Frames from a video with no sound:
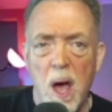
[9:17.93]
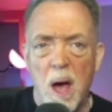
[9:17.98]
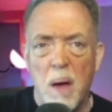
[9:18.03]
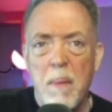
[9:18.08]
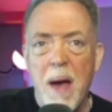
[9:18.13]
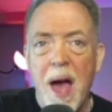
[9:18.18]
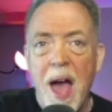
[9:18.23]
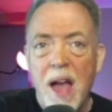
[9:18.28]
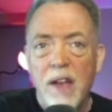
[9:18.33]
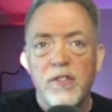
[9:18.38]

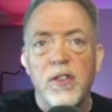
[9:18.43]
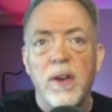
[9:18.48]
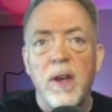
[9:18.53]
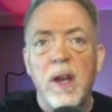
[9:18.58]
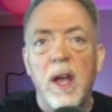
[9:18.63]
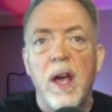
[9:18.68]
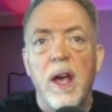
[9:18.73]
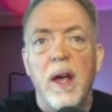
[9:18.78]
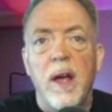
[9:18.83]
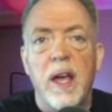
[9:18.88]
Imagine
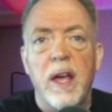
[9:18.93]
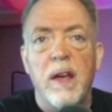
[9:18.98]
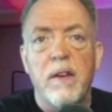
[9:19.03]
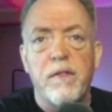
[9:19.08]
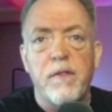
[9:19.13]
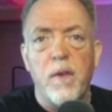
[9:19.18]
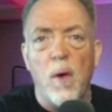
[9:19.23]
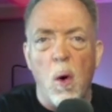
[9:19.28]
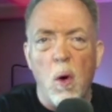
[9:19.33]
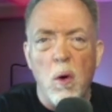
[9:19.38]

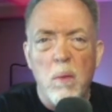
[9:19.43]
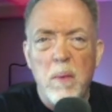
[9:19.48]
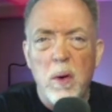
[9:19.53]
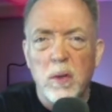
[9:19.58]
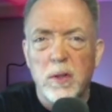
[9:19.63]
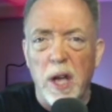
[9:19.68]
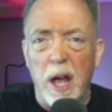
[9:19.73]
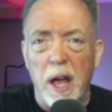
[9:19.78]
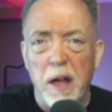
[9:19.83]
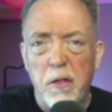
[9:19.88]
if
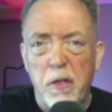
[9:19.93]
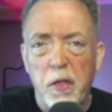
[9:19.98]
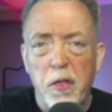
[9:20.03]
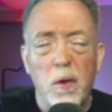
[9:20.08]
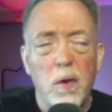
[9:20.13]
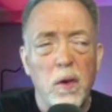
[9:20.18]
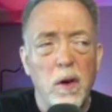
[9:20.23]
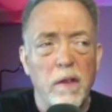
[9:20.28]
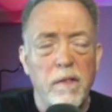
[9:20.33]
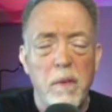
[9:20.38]
almost a
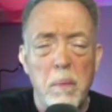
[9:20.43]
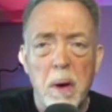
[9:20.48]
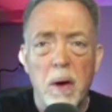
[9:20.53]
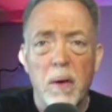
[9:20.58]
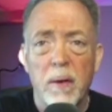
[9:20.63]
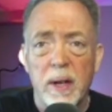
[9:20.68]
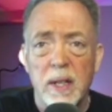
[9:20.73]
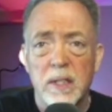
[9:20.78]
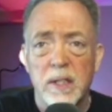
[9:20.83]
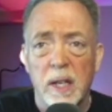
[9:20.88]
third of
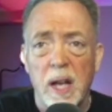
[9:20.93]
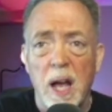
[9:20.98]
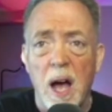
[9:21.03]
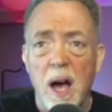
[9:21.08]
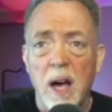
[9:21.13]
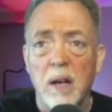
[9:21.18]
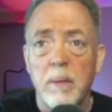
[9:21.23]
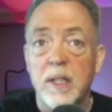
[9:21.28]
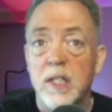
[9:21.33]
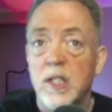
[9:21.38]
America's
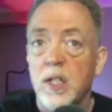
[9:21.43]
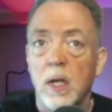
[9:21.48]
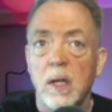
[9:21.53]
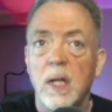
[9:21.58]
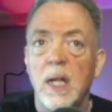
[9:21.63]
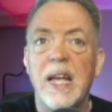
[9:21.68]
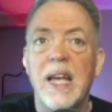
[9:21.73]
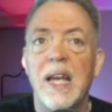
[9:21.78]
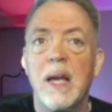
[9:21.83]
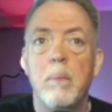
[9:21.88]
economy
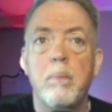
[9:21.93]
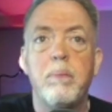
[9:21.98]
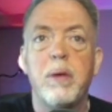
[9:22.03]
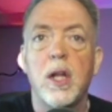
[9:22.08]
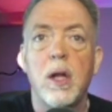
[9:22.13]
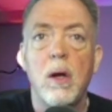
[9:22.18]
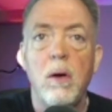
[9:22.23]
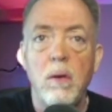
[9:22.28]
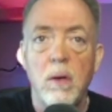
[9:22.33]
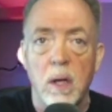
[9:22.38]
suddenly
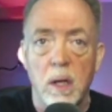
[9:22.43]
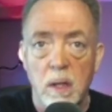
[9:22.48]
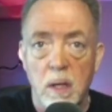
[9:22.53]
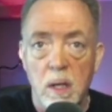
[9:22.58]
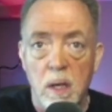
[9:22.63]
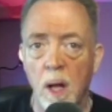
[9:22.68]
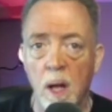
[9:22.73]
imploded.